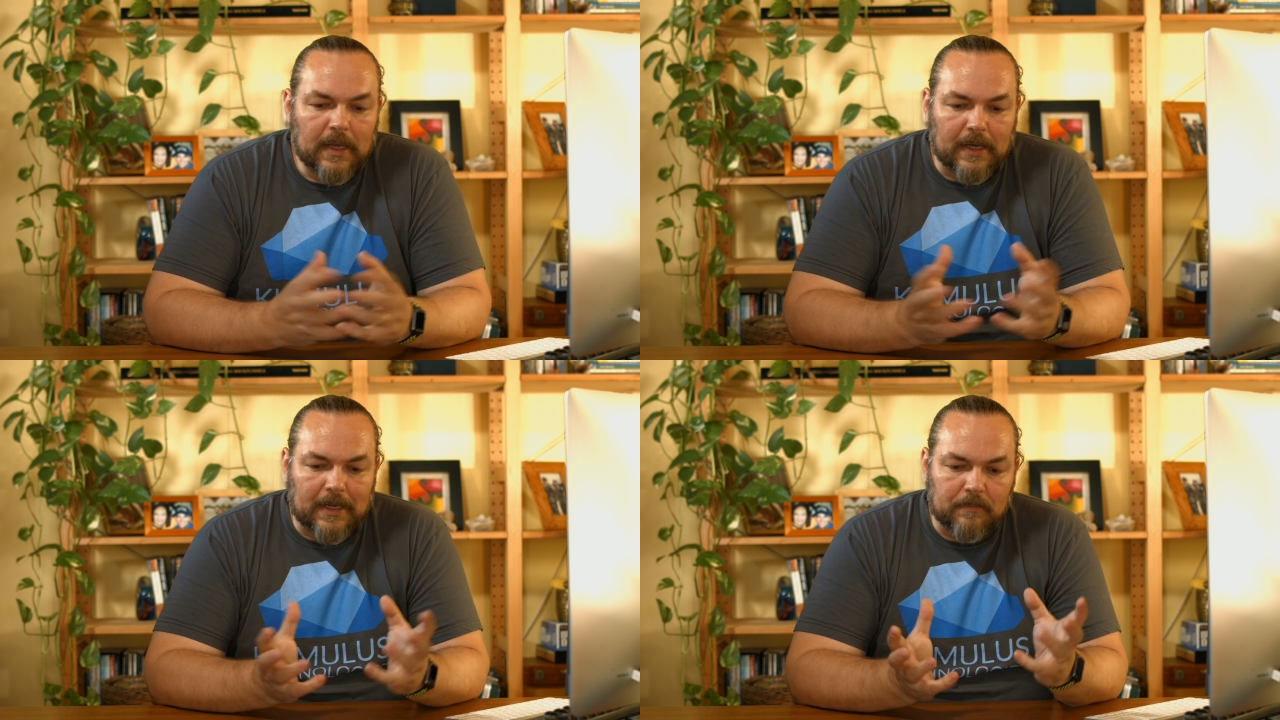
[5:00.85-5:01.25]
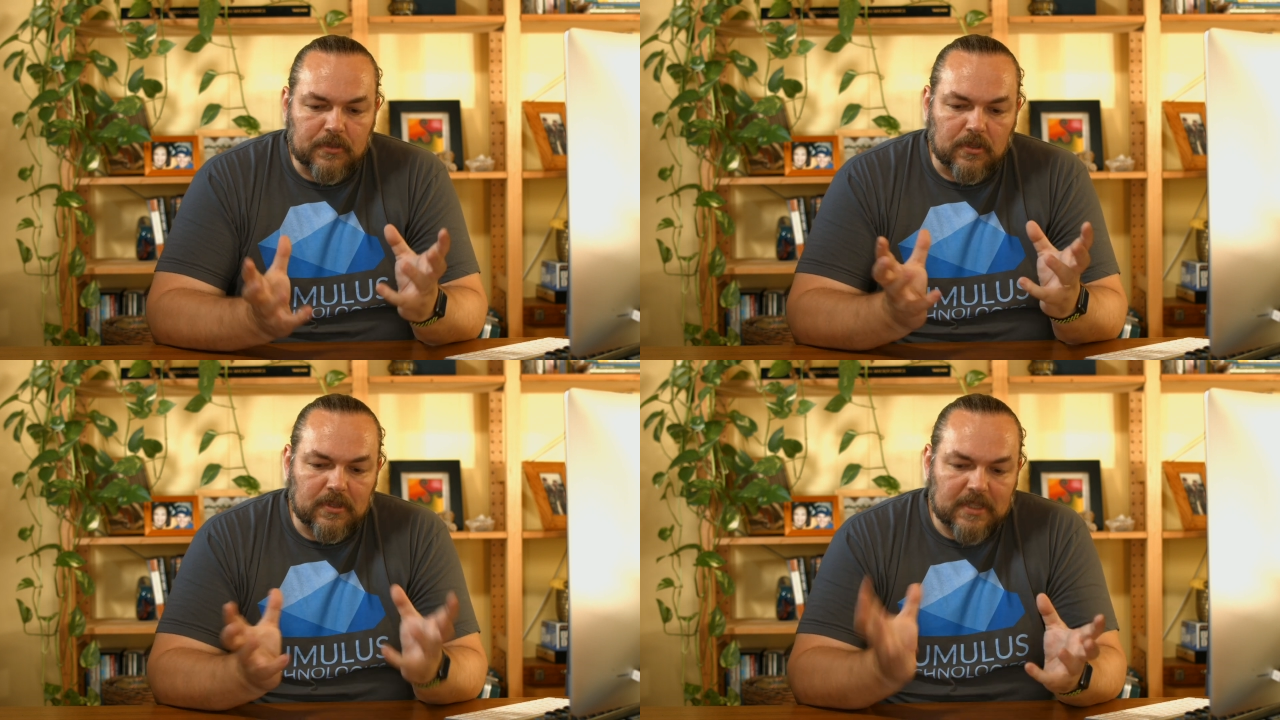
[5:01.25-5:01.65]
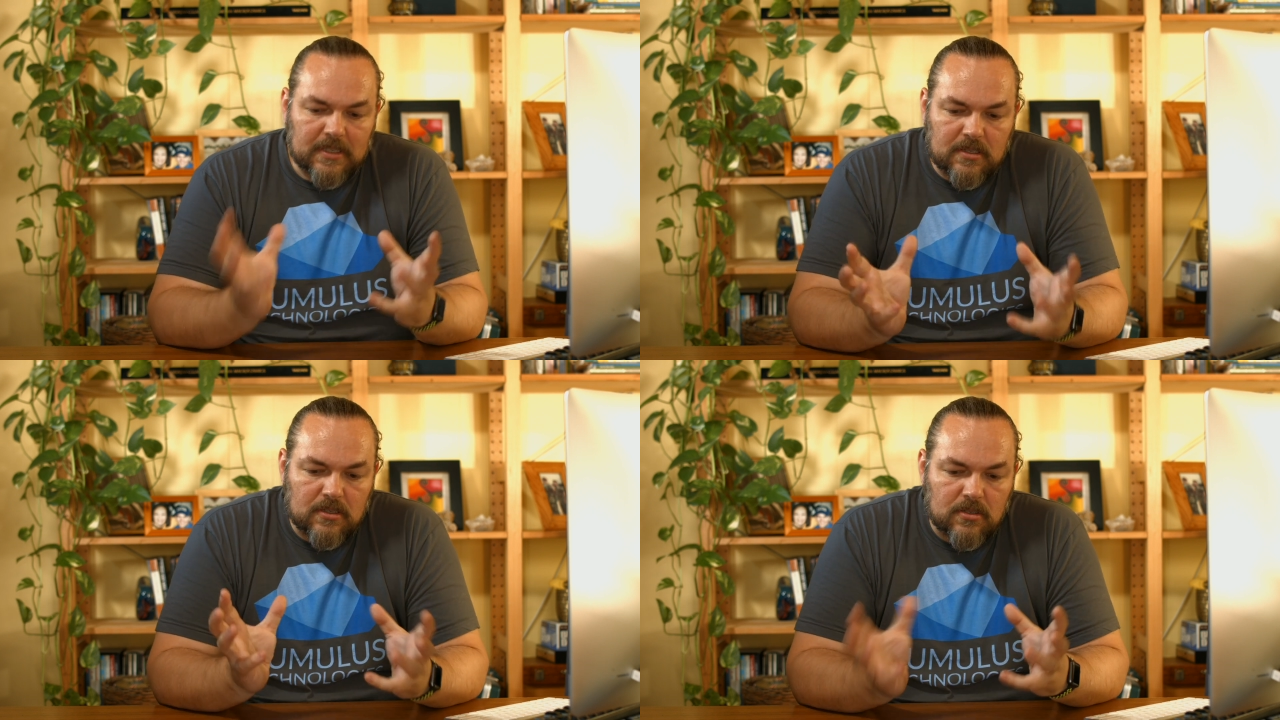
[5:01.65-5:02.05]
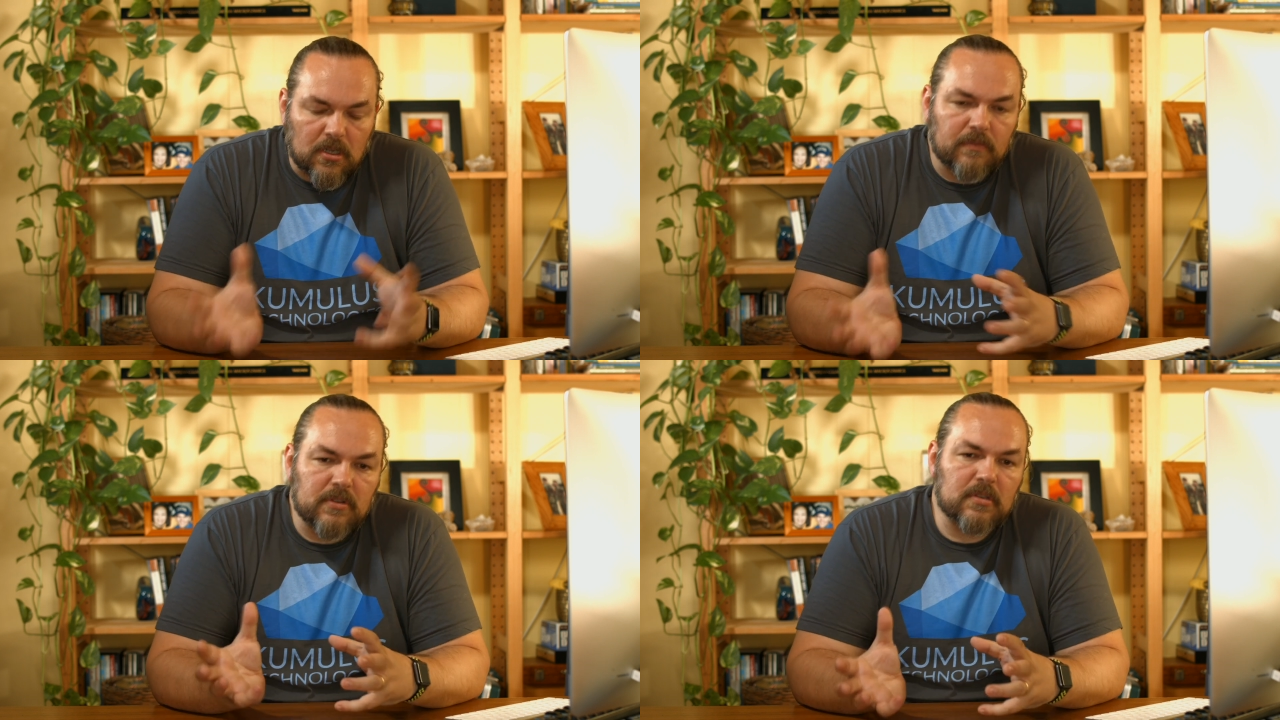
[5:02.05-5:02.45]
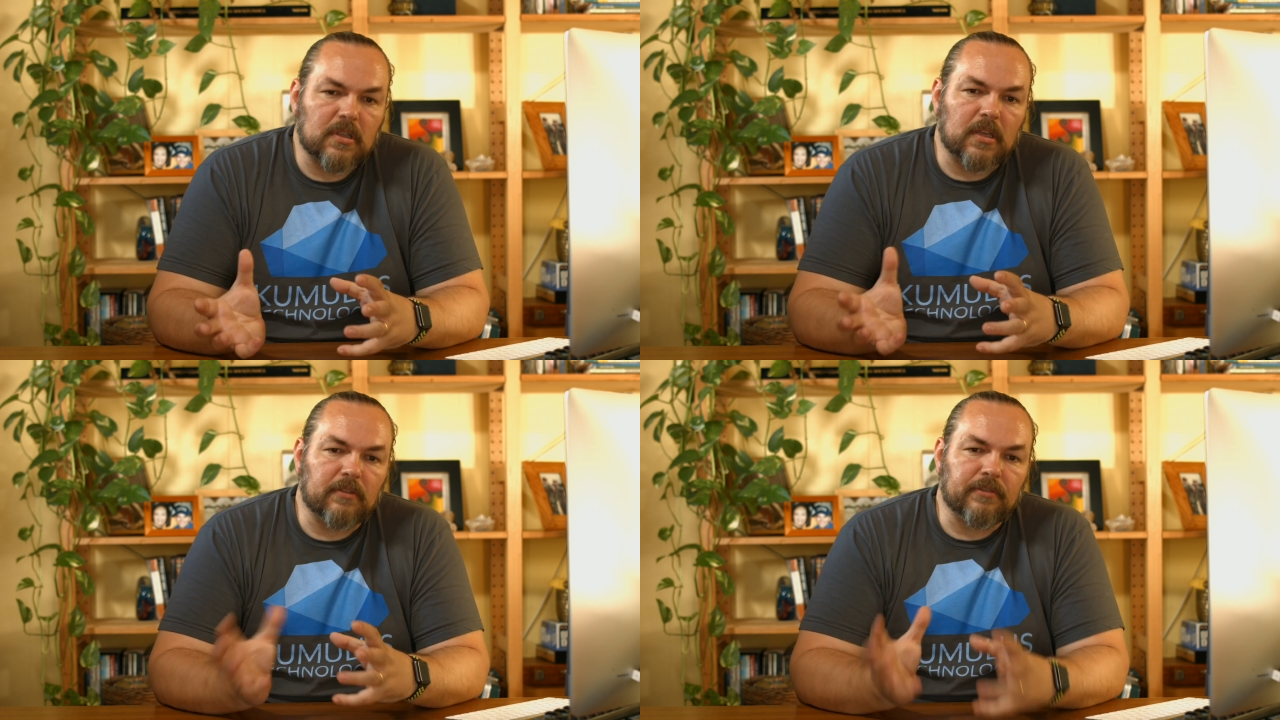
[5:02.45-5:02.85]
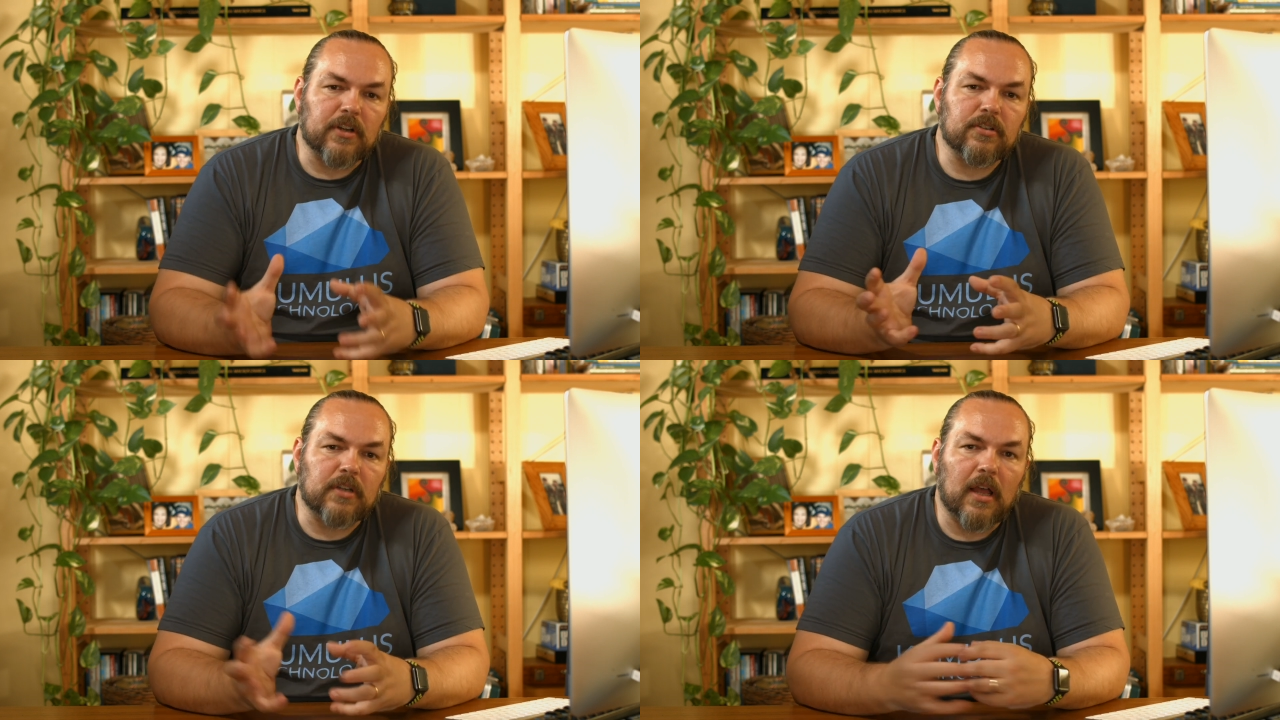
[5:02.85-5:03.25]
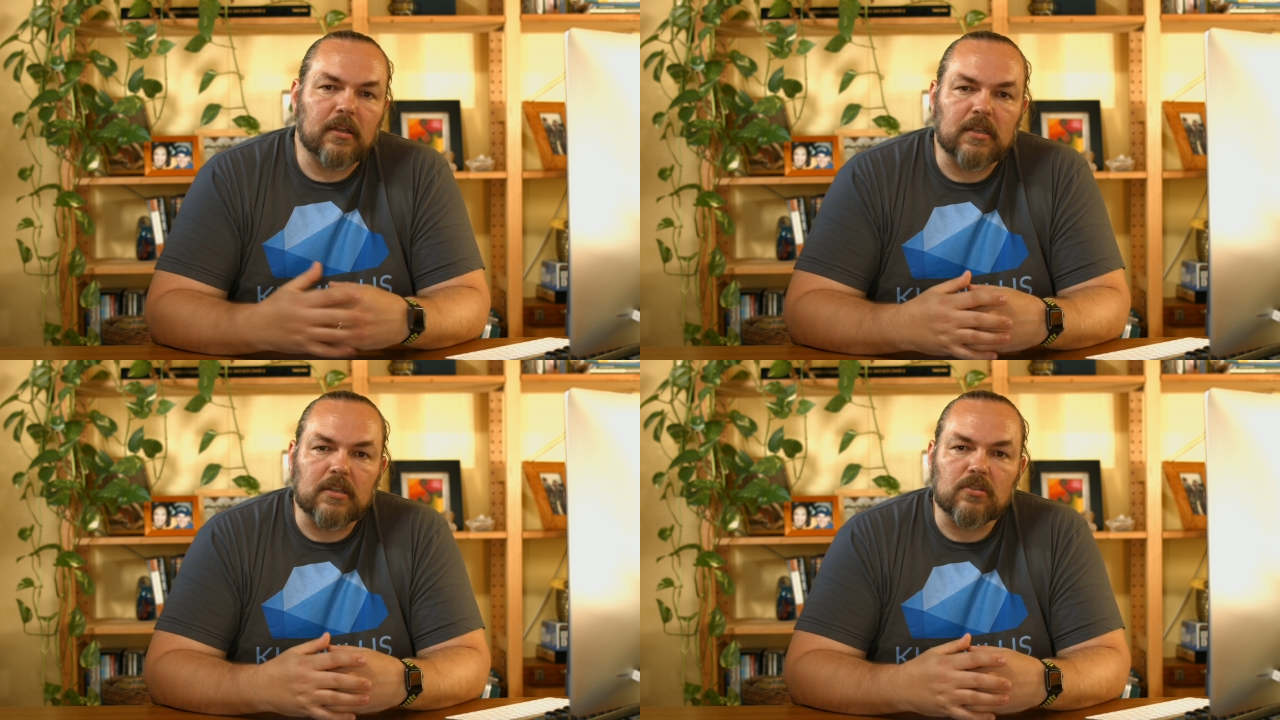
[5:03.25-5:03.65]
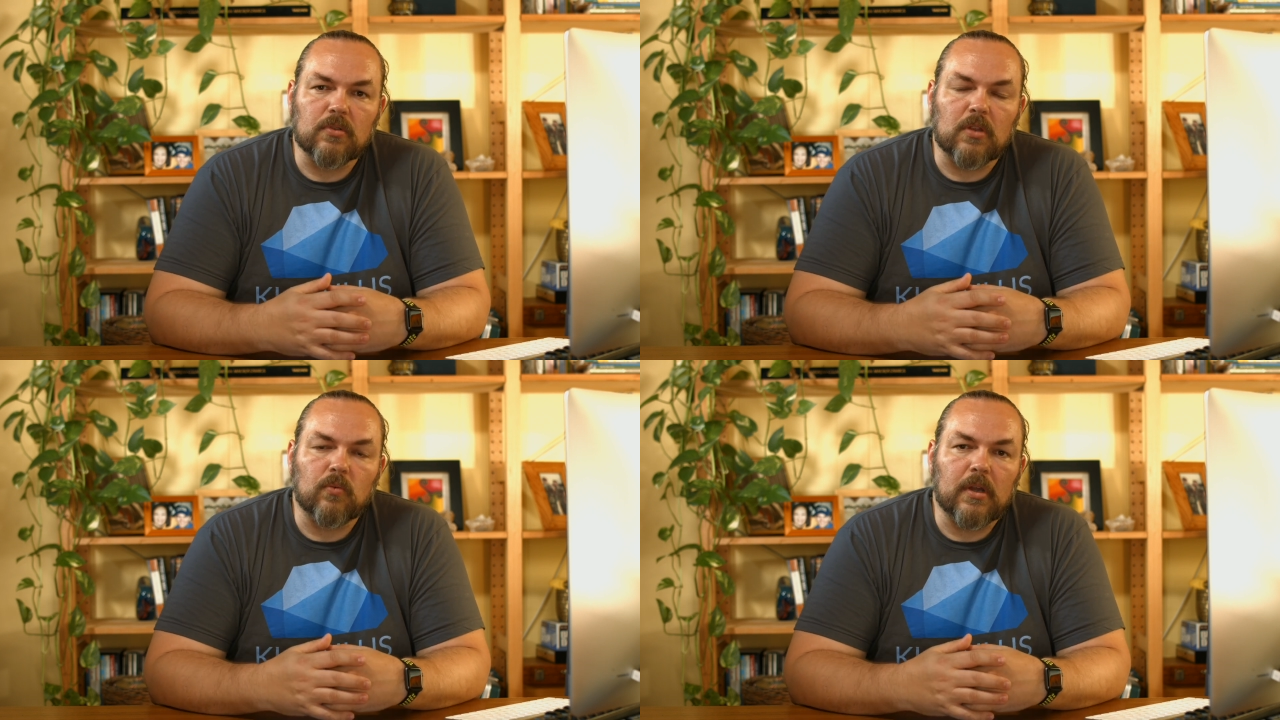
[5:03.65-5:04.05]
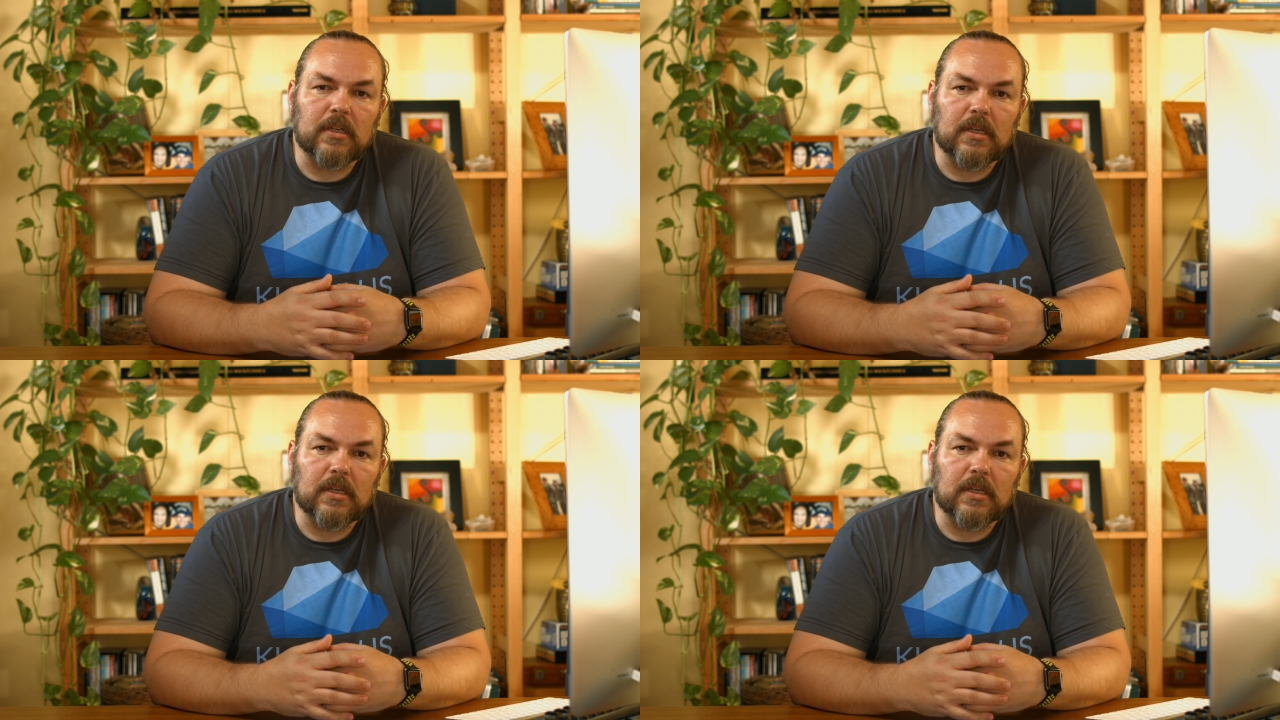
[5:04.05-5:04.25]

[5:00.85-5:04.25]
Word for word: Um, so this service uh, functionality is really what